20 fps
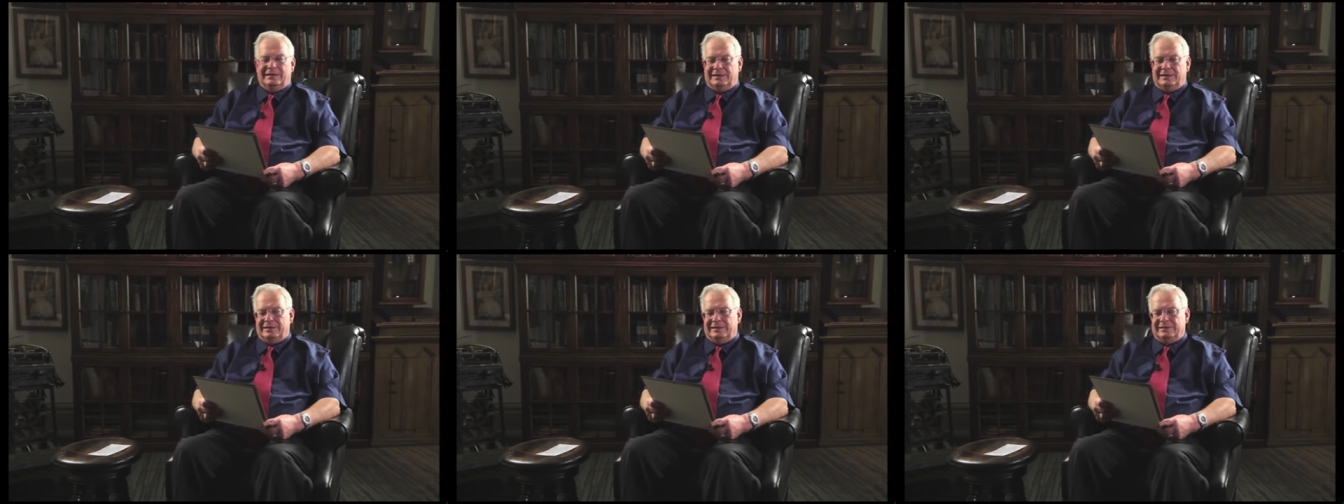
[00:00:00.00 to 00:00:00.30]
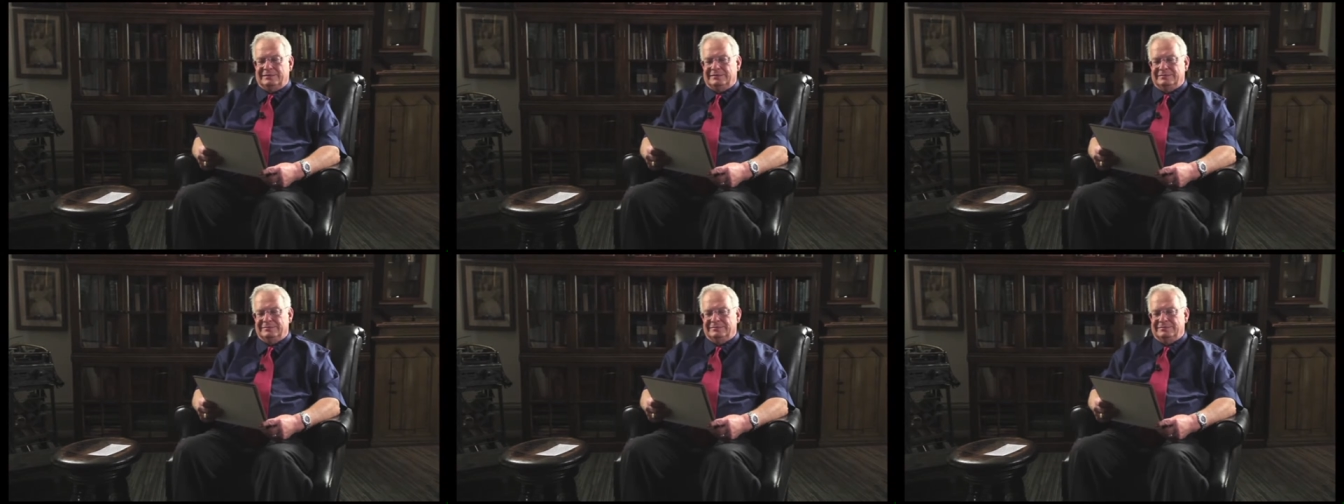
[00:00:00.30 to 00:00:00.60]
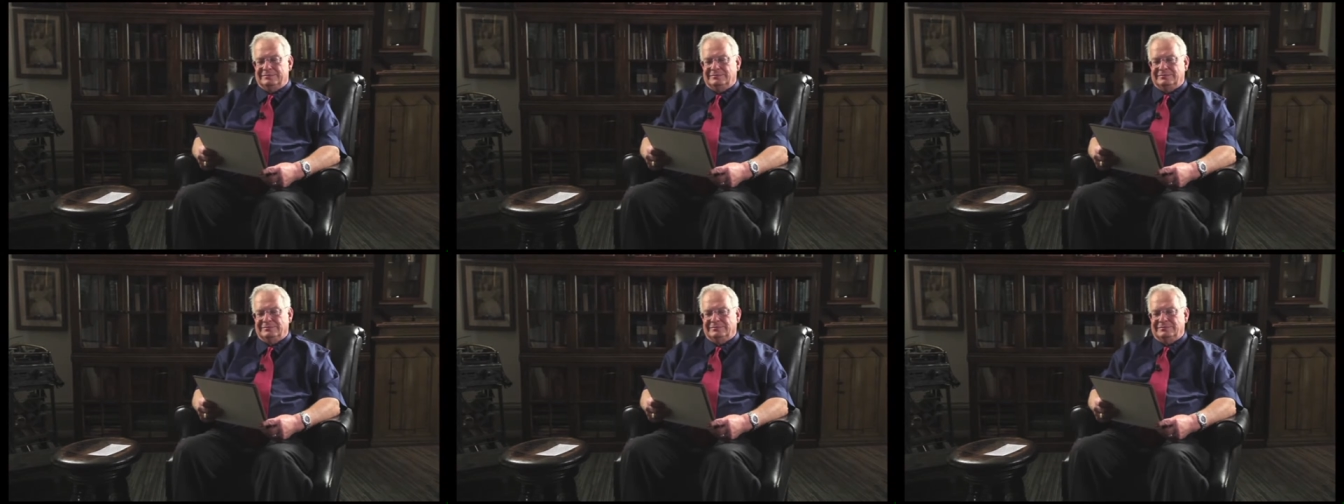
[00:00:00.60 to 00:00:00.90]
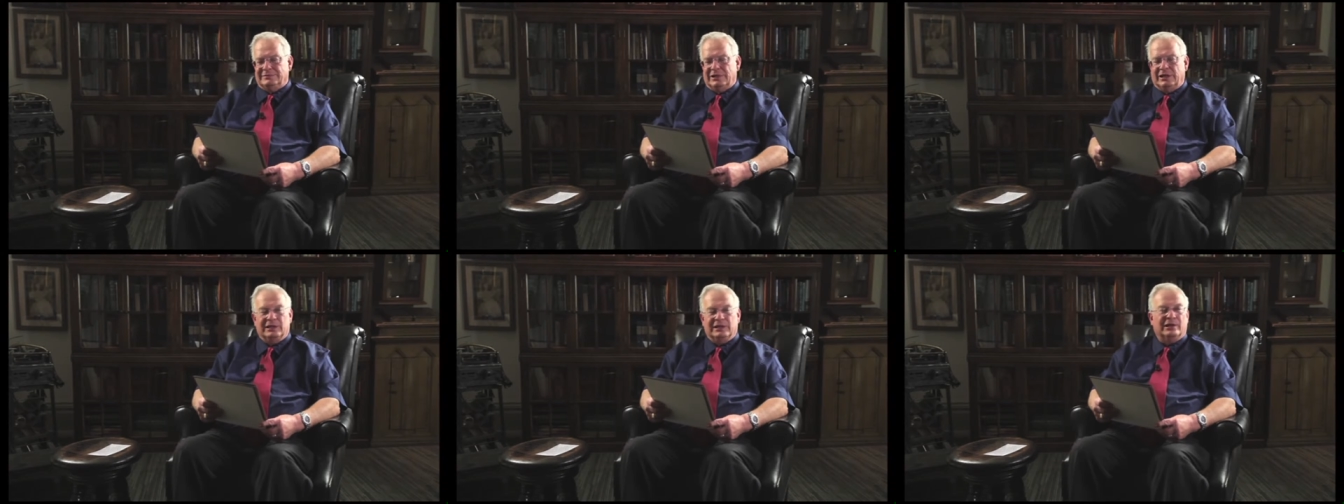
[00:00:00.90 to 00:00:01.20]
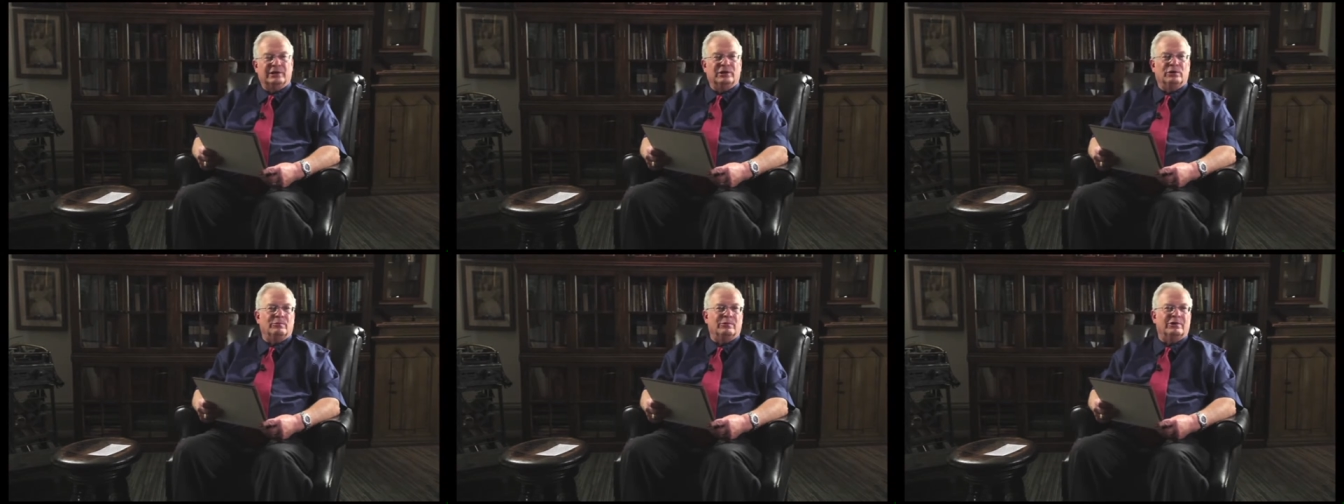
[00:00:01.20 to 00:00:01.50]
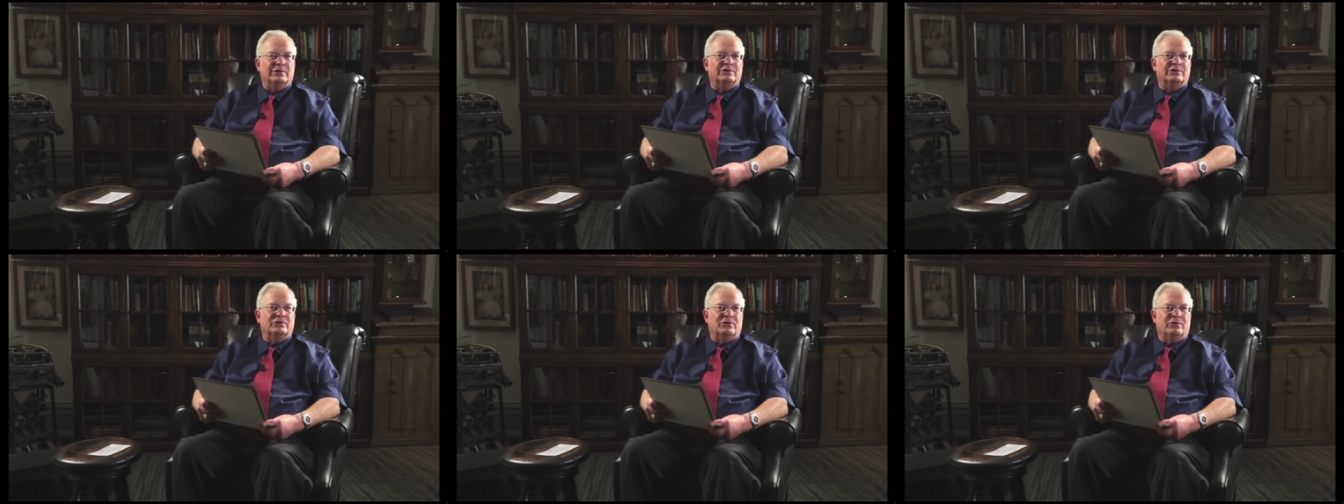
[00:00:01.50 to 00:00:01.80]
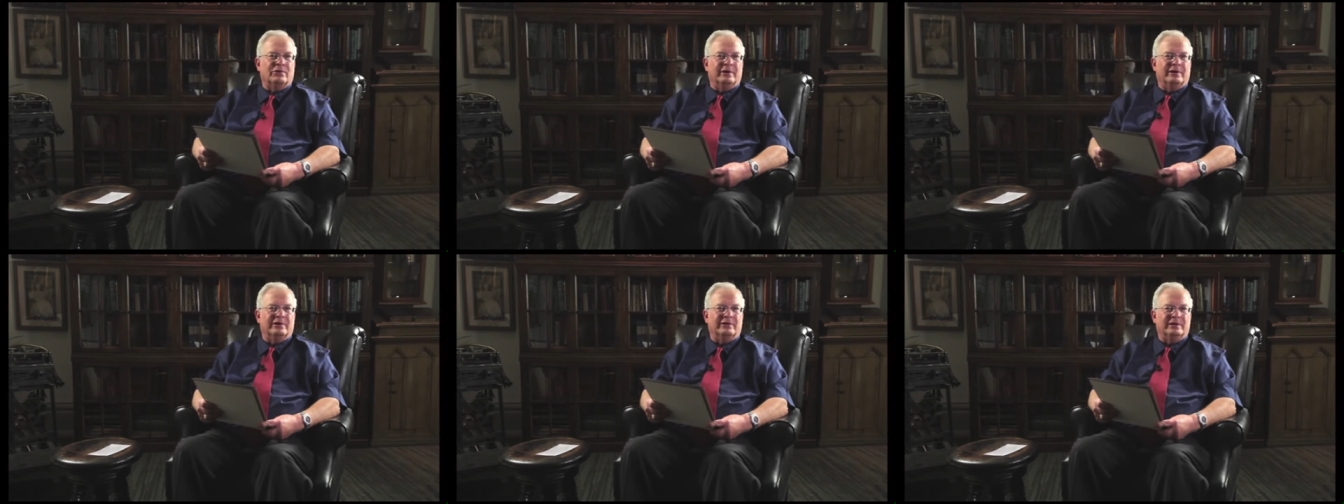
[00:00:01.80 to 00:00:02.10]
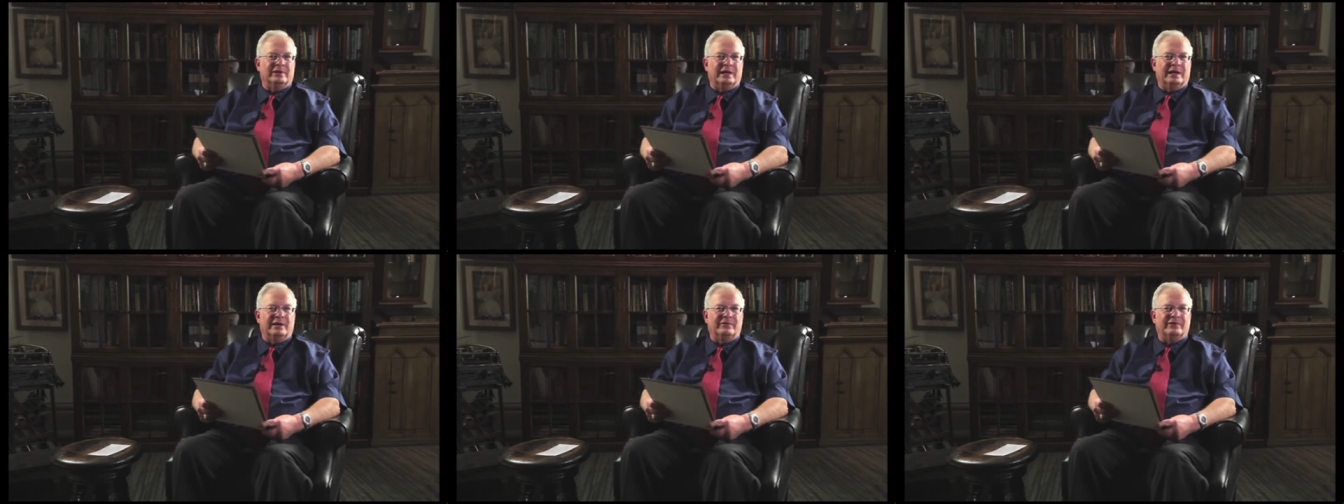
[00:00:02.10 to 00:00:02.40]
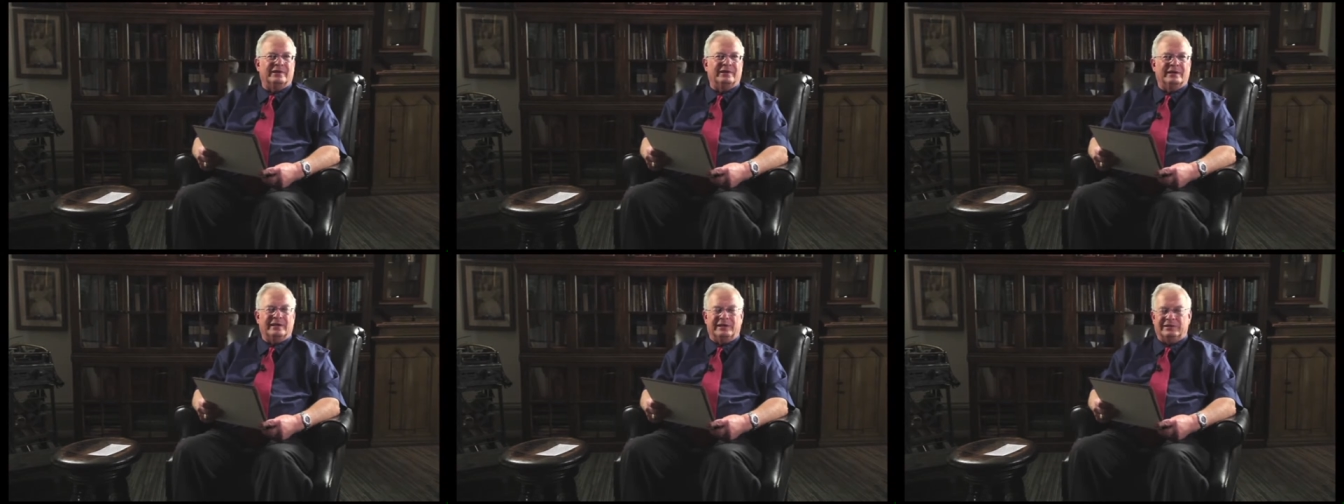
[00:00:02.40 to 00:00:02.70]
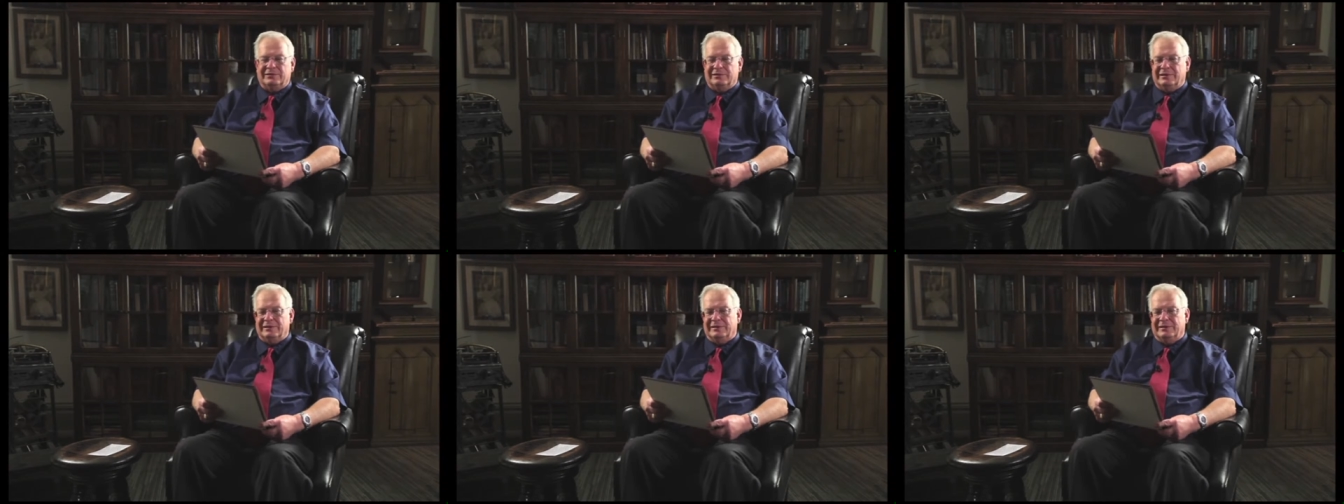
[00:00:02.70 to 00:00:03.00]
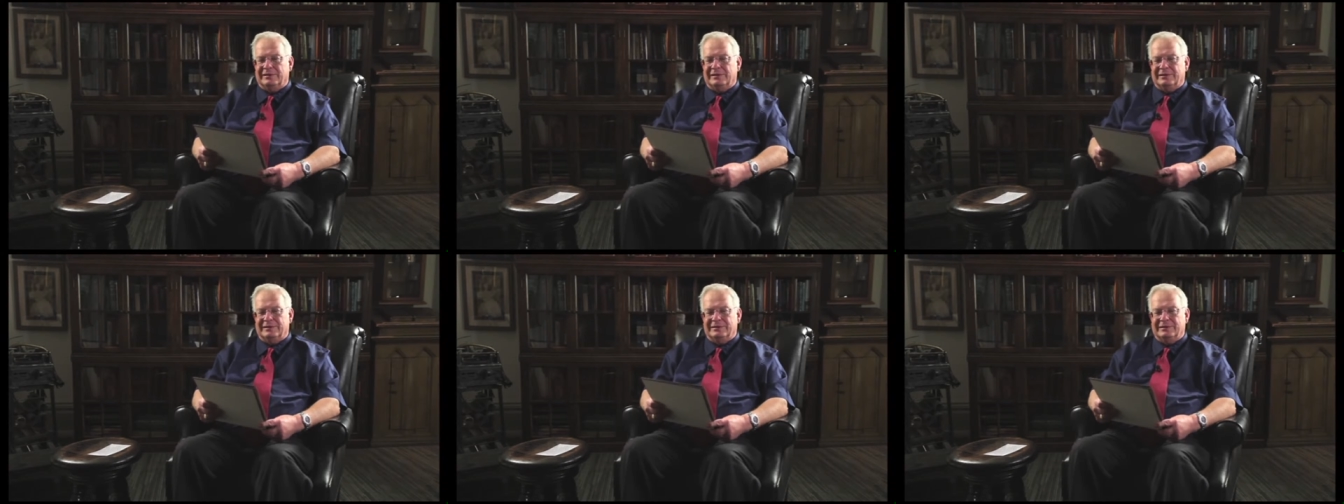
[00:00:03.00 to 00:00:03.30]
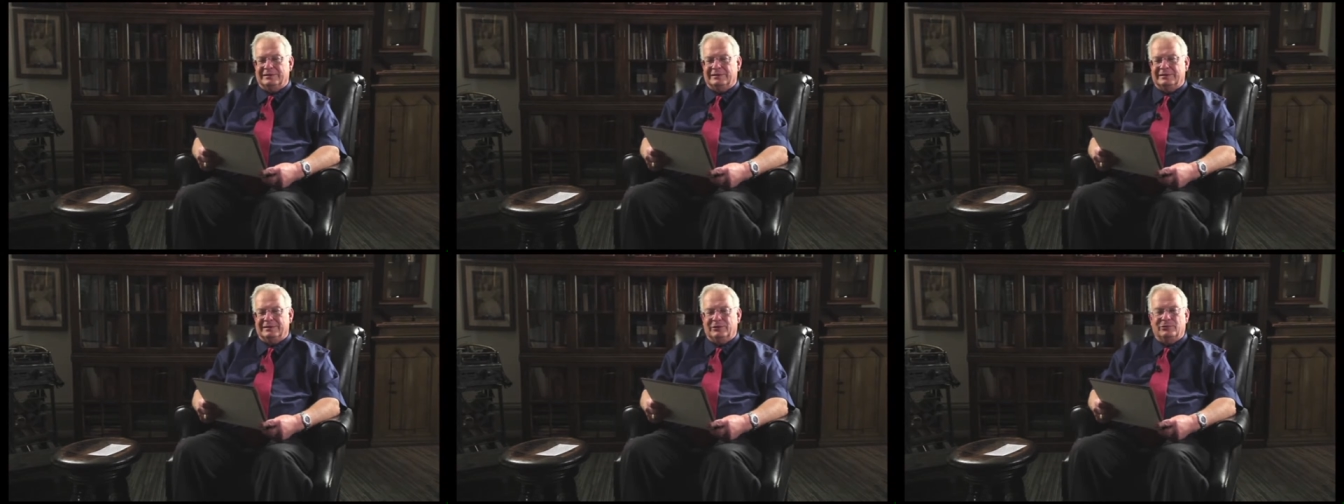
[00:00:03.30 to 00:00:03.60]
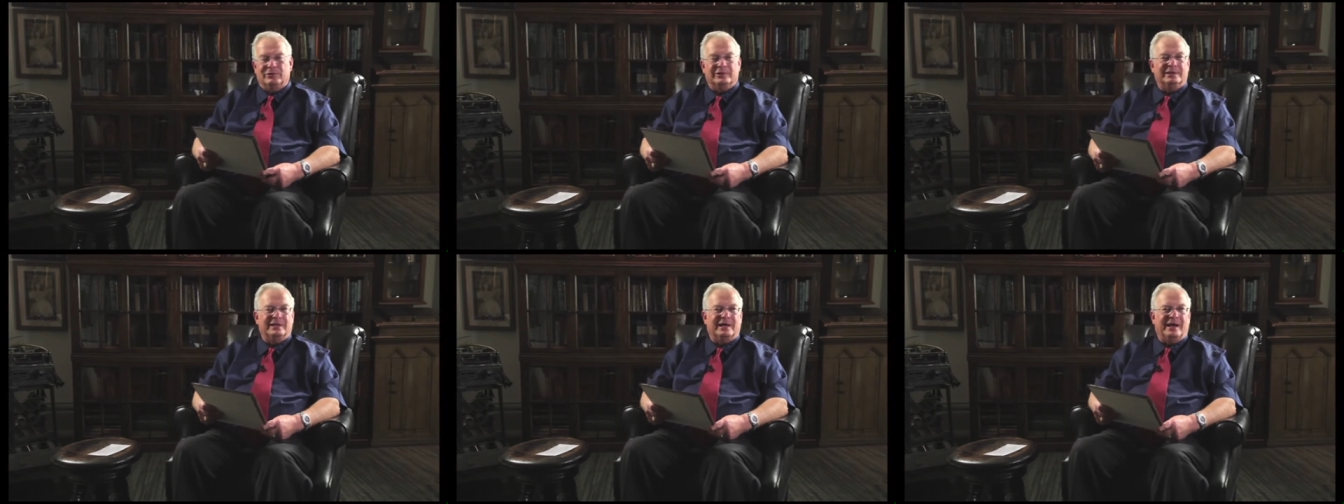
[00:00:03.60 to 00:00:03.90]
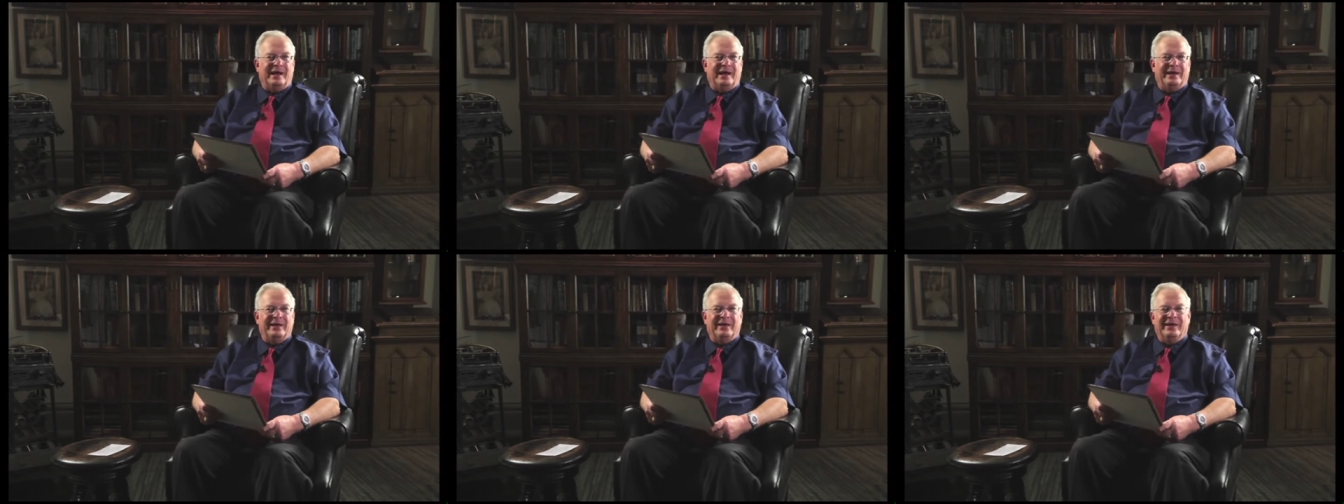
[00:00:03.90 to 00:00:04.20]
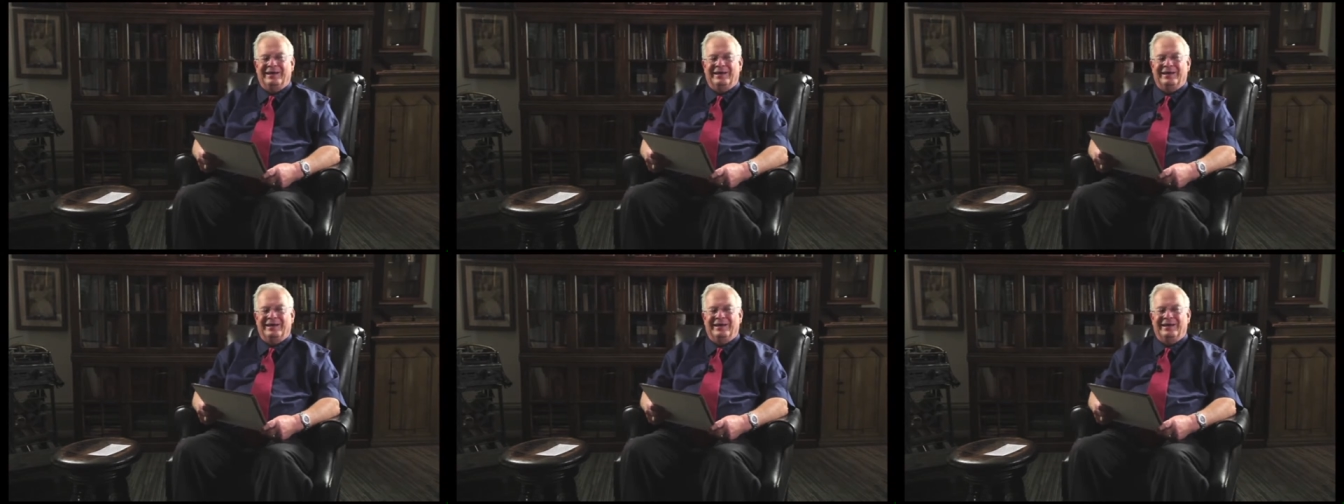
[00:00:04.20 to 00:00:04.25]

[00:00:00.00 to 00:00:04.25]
uh, tell a humorous story or laugh occasionally that uh, he would die.